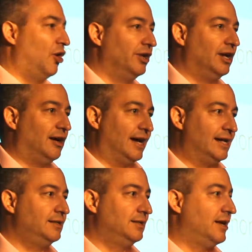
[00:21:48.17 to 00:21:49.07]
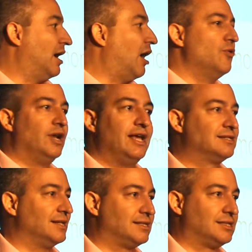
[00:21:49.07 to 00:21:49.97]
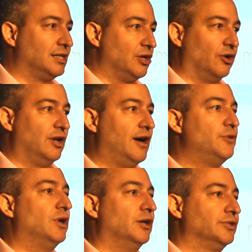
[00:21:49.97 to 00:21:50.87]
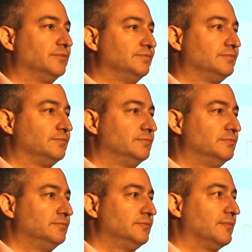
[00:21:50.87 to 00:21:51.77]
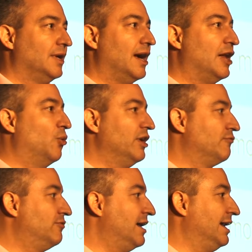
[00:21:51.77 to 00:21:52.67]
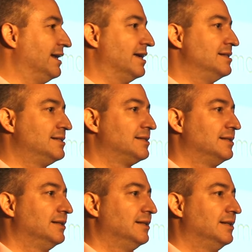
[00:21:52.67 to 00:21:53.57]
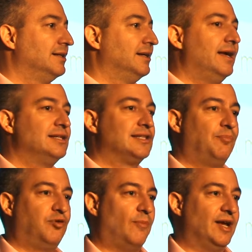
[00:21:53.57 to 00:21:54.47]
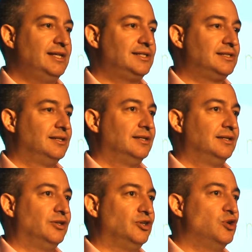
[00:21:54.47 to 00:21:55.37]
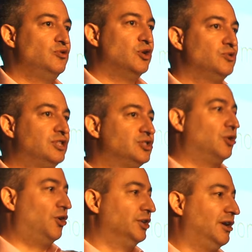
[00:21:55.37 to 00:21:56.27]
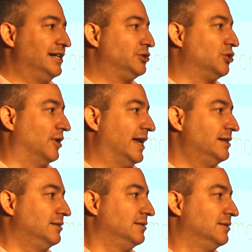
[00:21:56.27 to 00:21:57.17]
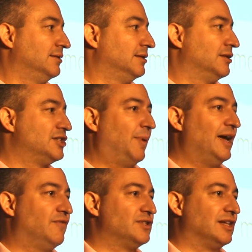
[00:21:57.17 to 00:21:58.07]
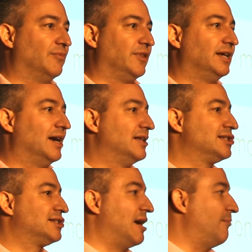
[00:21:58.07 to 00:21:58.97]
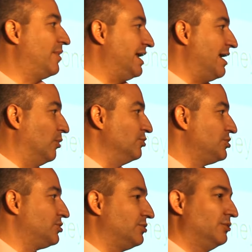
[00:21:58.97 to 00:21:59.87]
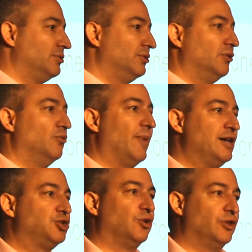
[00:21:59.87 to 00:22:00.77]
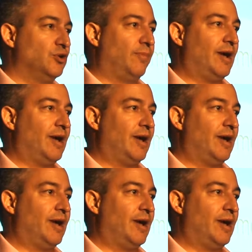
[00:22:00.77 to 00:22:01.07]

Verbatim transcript: online, it only exists in the online world. And all it really is, is the promise that you use this online coin to pay for something and somebody else will make sure that you're